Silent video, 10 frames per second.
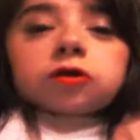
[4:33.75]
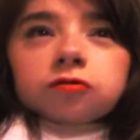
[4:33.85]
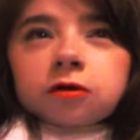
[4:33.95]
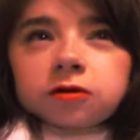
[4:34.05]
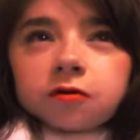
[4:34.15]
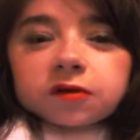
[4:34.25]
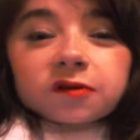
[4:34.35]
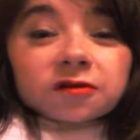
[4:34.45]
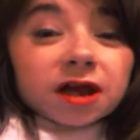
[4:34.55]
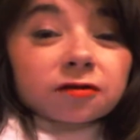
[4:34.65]
Hyuga and all these
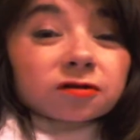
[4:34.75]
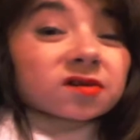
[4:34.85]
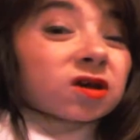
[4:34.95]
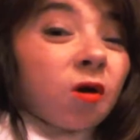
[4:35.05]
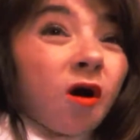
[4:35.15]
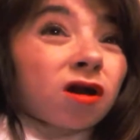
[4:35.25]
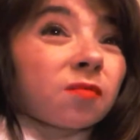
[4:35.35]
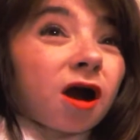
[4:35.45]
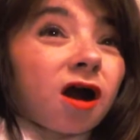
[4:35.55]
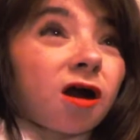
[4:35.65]
other characters can go on
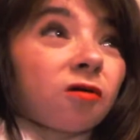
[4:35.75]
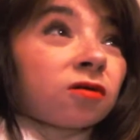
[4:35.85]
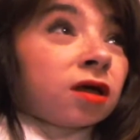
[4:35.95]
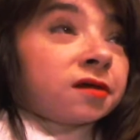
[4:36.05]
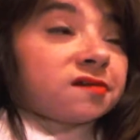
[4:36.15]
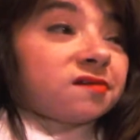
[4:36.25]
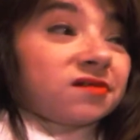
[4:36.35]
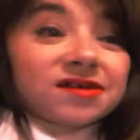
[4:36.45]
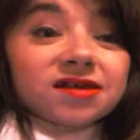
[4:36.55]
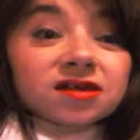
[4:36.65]
about how
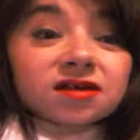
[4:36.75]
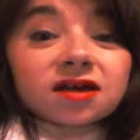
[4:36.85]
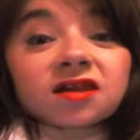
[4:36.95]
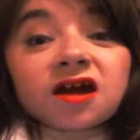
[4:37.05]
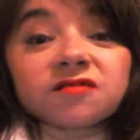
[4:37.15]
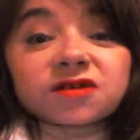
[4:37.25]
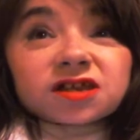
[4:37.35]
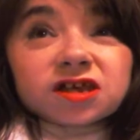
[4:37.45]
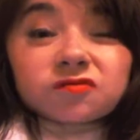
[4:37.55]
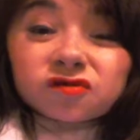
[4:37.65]
sneaky and conniving
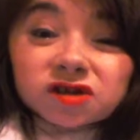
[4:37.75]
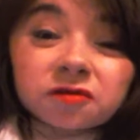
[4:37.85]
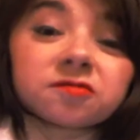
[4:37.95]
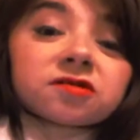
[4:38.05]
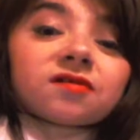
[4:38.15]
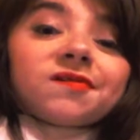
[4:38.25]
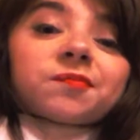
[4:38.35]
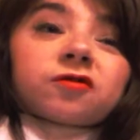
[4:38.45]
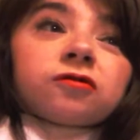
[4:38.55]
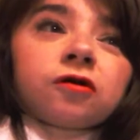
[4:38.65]
and evil Kiyoshi is,
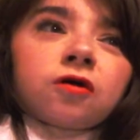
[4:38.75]
but